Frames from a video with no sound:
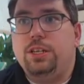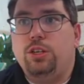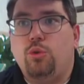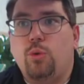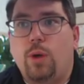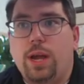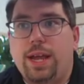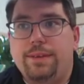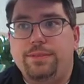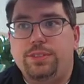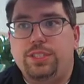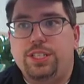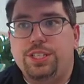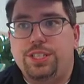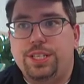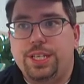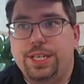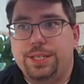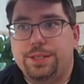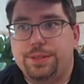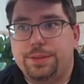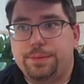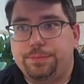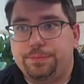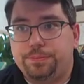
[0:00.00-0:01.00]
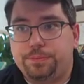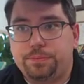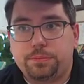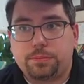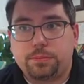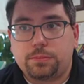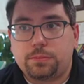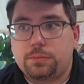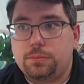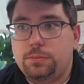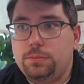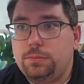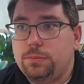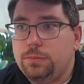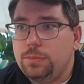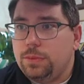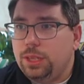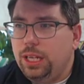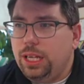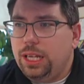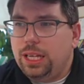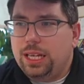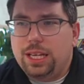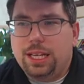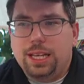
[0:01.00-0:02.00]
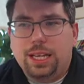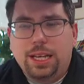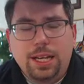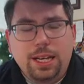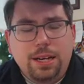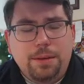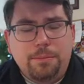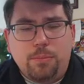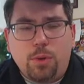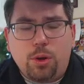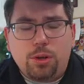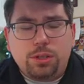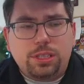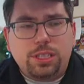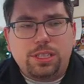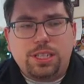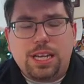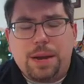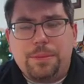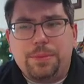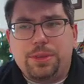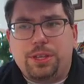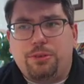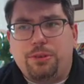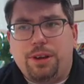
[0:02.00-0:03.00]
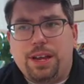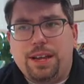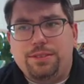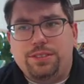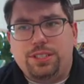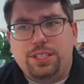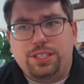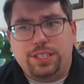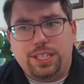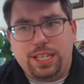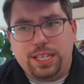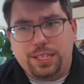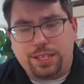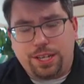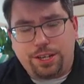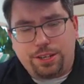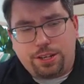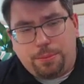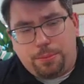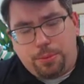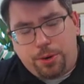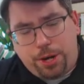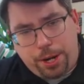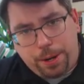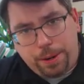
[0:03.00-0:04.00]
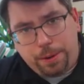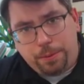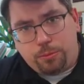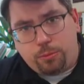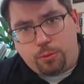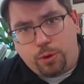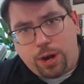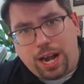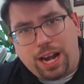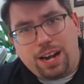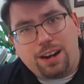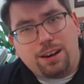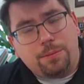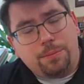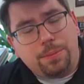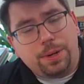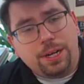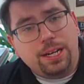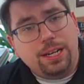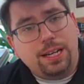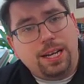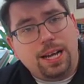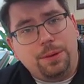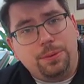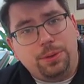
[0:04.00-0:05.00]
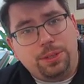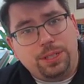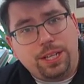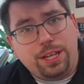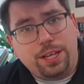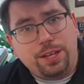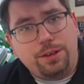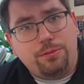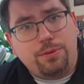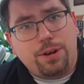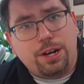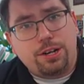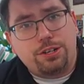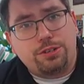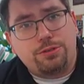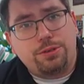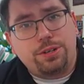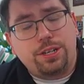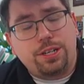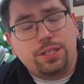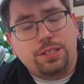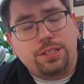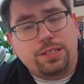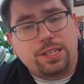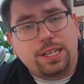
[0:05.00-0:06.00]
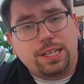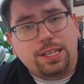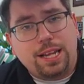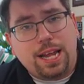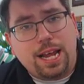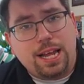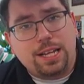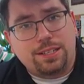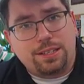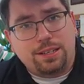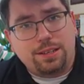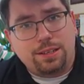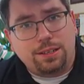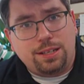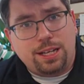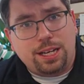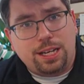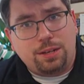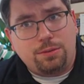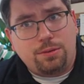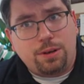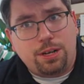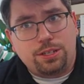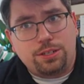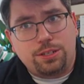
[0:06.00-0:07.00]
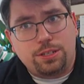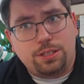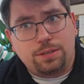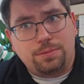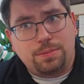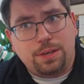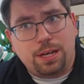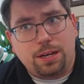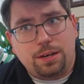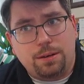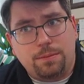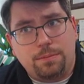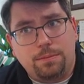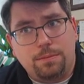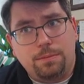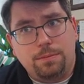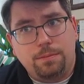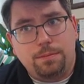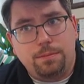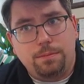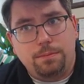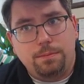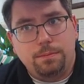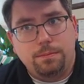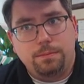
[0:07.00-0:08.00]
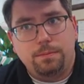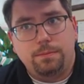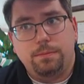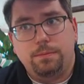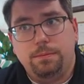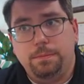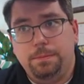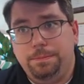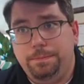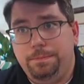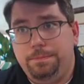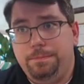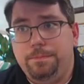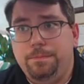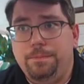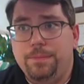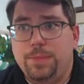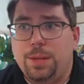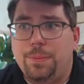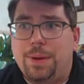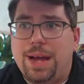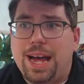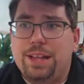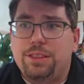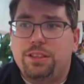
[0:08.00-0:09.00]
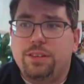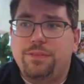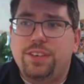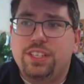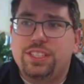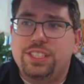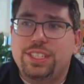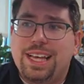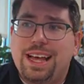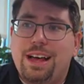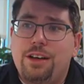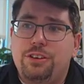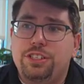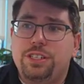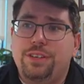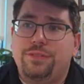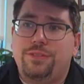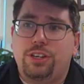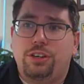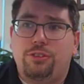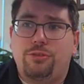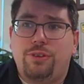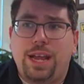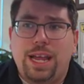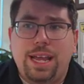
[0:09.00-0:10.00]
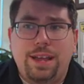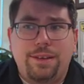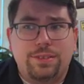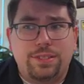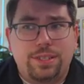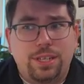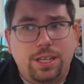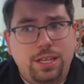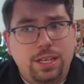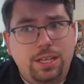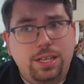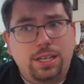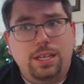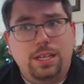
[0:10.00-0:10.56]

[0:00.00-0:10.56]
Graves' disease. Most of the time with Graves' disease, these are pretty rare, but I will tell you, registry does like to ask you a lot of questions about them. The pathophysiology for Graves,